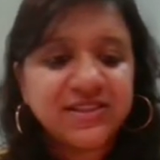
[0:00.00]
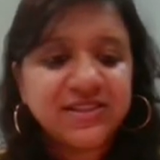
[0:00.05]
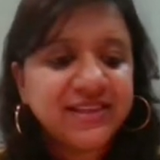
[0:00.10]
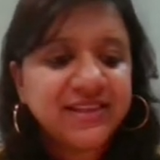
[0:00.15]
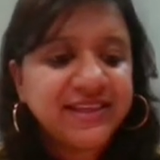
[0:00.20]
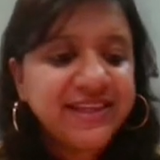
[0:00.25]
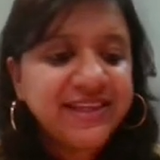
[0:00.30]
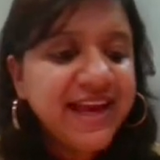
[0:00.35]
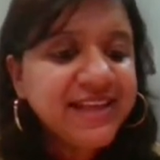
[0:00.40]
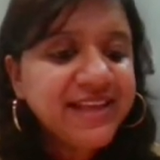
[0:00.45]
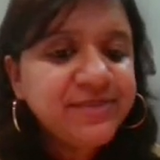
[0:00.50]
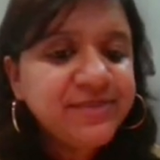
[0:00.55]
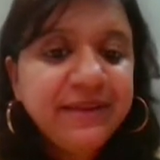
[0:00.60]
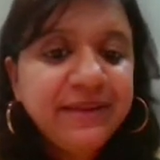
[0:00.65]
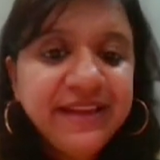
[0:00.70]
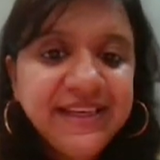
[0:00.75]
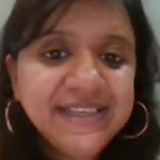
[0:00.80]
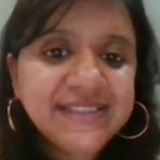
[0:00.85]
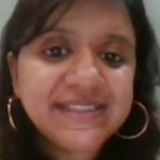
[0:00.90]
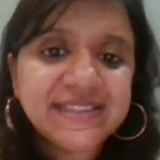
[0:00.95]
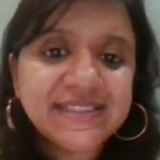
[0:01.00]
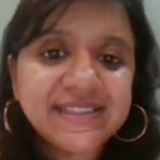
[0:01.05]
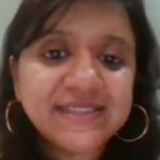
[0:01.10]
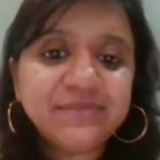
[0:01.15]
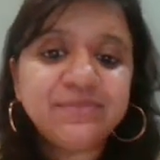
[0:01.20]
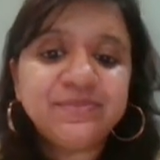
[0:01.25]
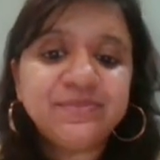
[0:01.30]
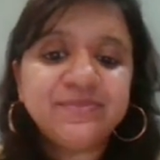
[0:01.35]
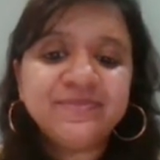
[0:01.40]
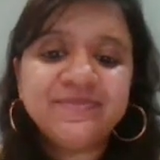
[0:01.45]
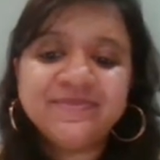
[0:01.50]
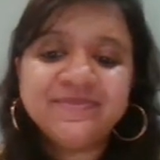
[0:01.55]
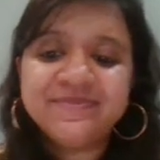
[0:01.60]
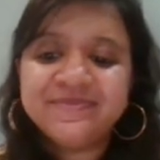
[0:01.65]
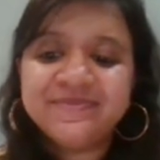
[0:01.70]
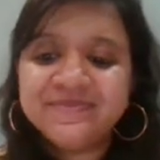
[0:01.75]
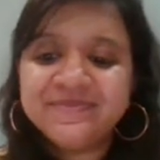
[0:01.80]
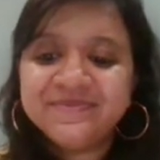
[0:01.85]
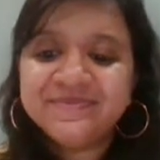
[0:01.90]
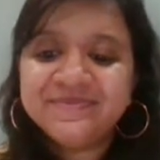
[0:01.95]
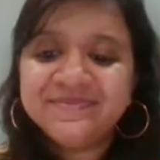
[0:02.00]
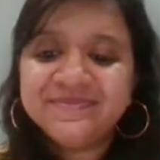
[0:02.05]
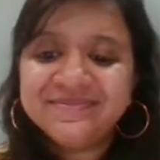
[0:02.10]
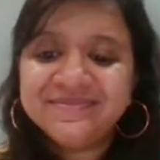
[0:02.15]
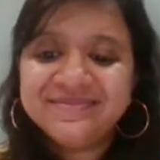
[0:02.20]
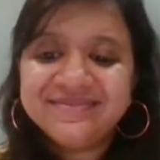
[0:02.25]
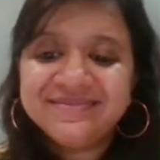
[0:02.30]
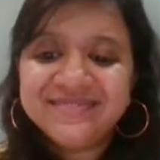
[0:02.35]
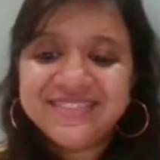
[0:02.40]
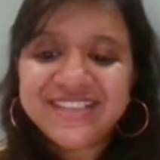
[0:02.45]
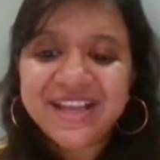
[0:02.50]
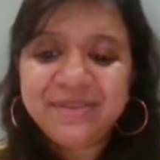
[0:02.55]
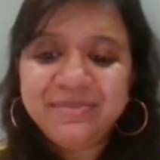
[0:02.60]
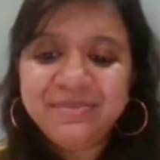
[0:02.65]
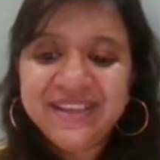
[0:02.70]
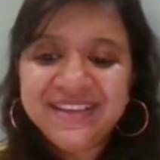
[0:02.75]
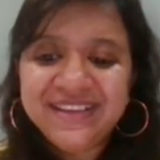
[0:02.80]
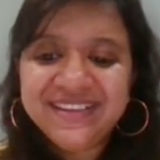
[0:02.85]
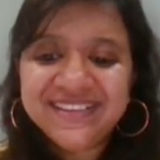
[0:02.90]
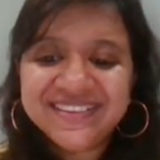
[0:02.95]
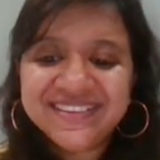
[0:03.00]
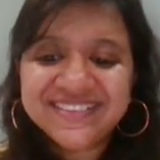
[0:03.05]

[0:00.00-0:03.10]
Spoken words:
Yes, please. Tell me.